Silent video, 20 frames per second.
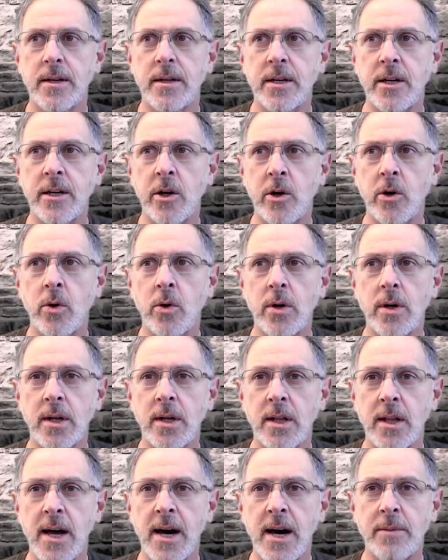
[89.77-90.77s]
You know,
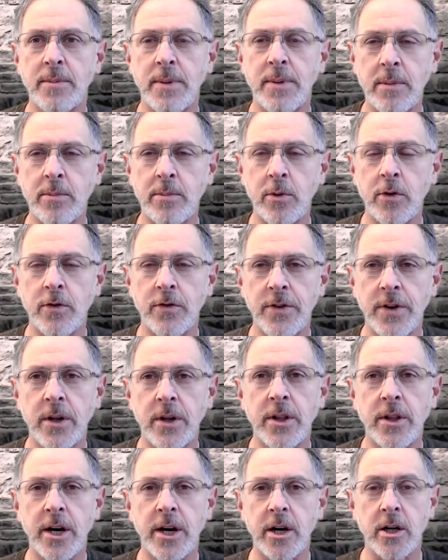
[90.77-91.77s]
a lot of people
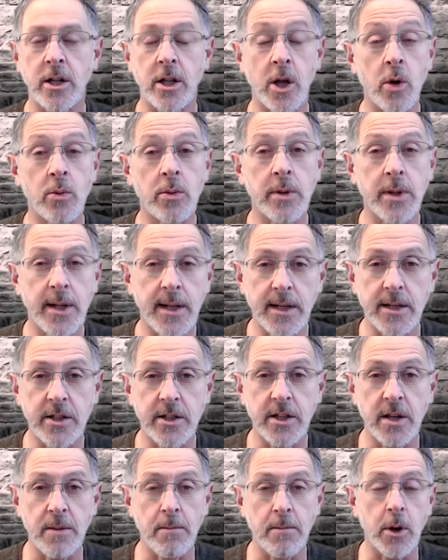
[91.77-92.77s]
feel their
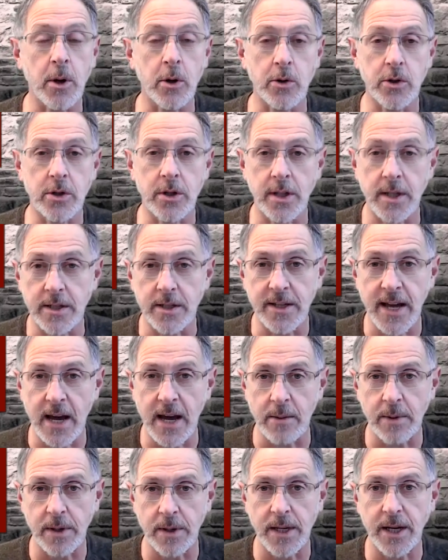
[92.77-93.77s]
loneliness the most this
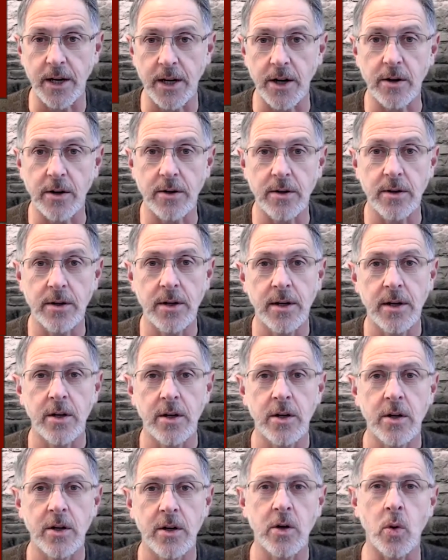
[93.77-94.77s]
time of year,
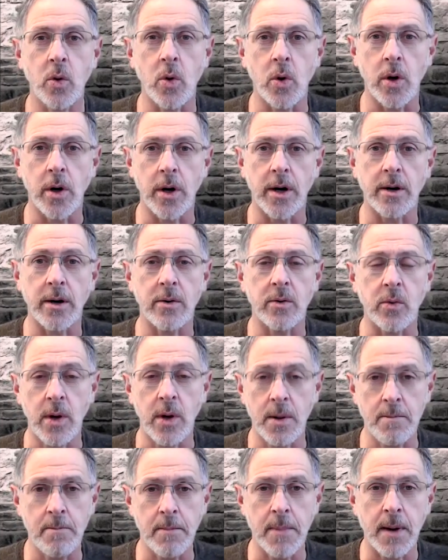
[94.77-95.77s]
or
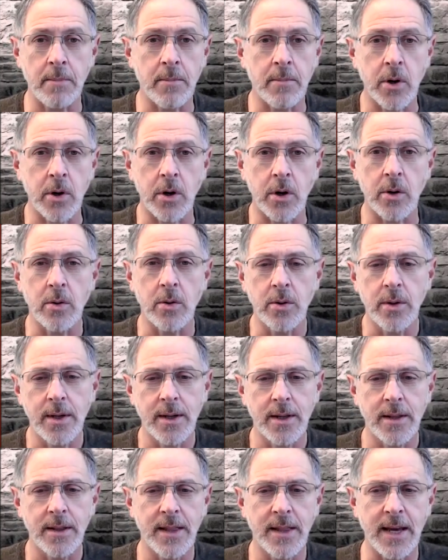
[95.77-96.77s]
remember
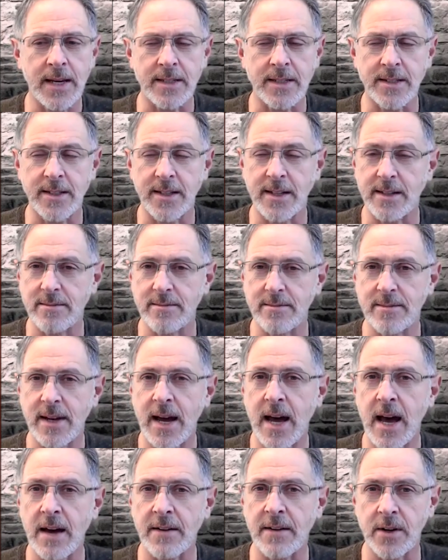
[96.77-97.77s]
things that
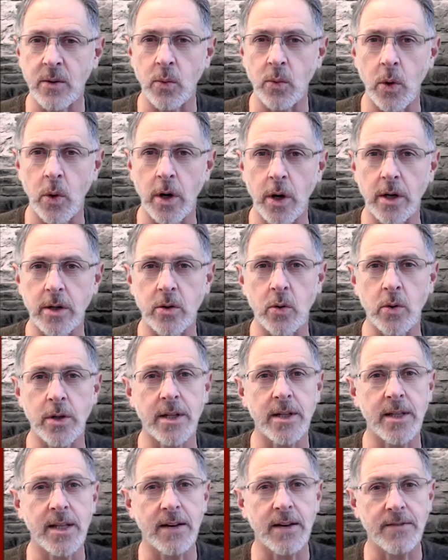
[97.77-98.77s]
haven't worked or
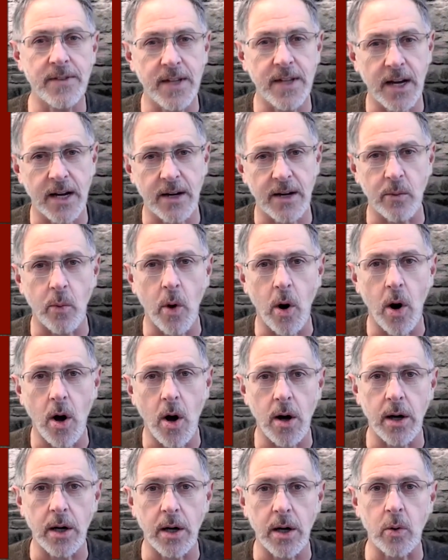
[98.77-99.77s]
that they've done
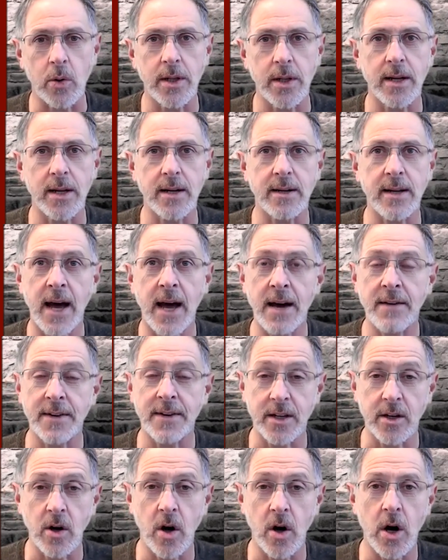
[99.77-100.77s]
wrong or that
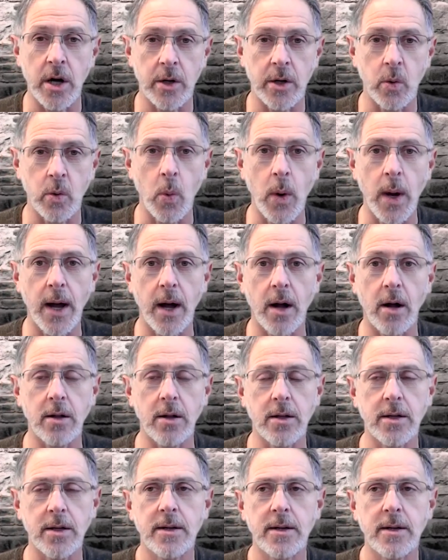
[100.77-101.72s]
haven't gone well.